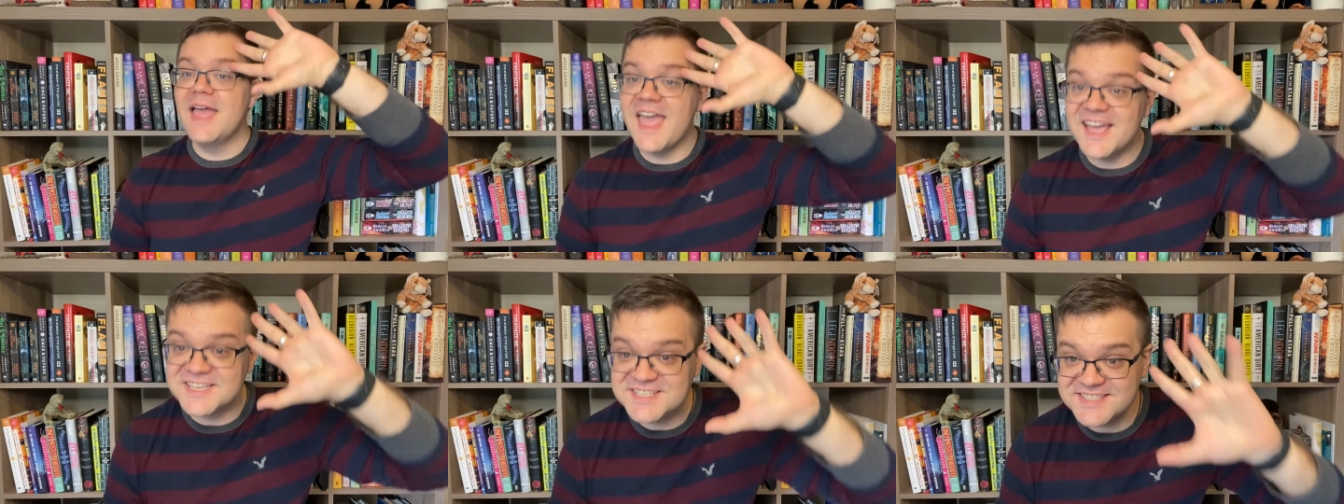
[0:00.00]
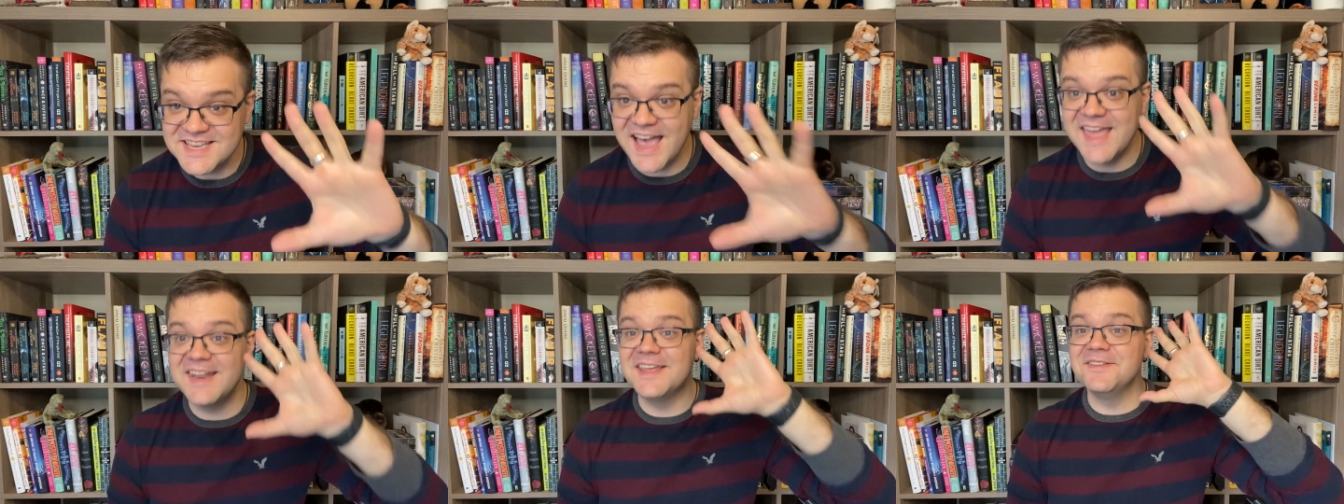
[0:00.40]

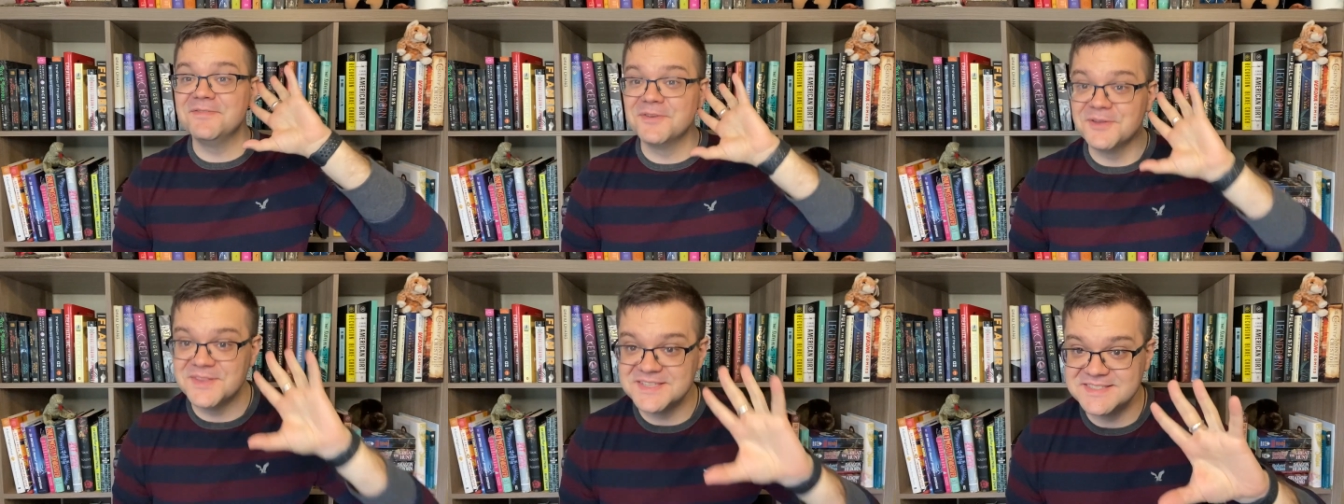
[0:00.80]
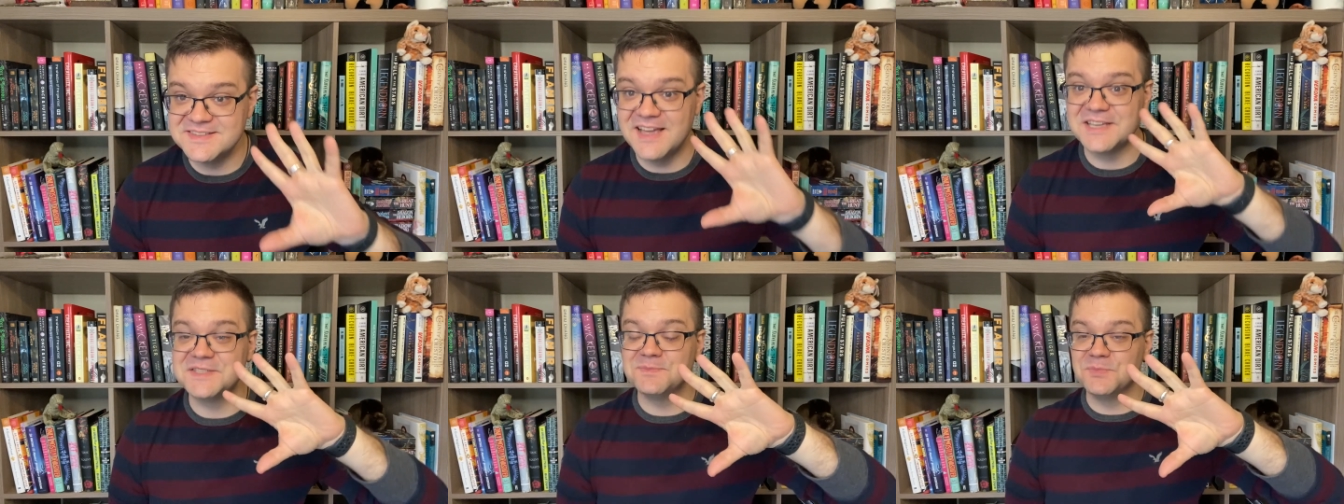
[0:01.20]
excited for this
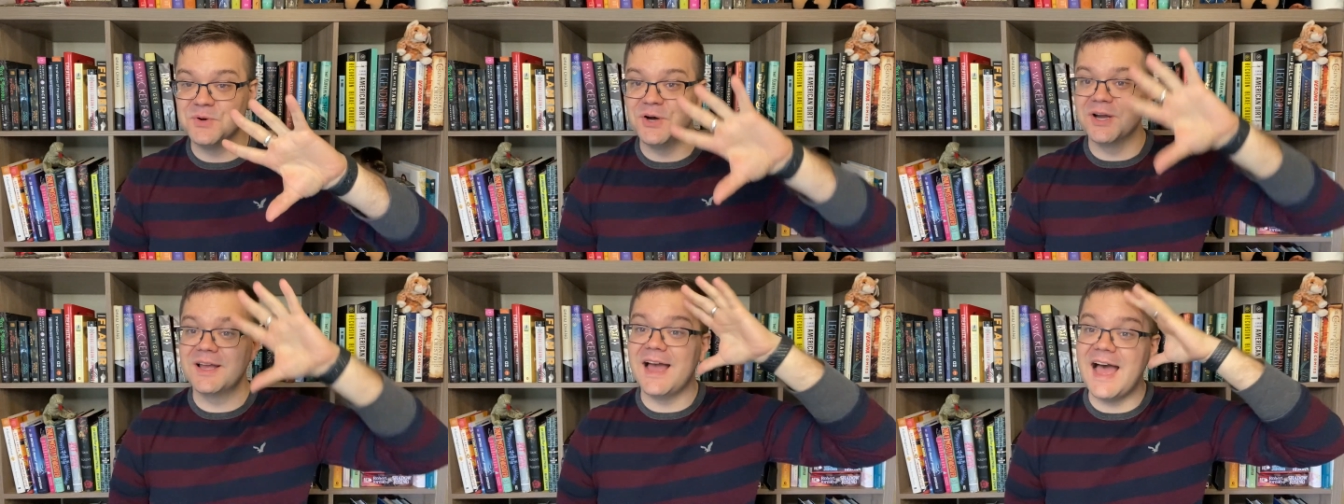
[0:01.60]
next book.